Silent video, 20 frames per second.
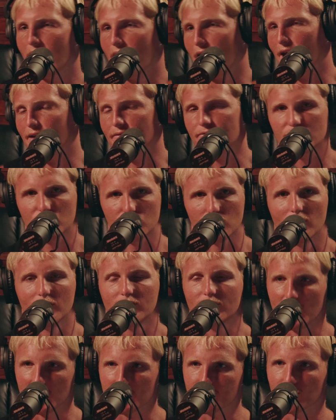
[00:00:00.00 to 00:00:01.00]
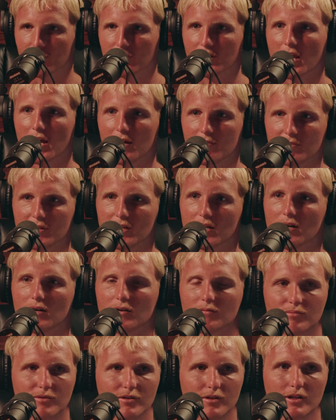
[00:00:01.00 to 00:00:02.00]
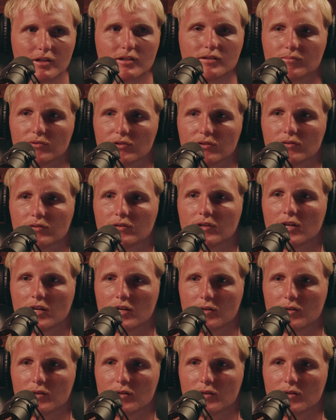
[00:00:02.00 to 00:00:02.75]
And for sure, Facebook can be unpredictable,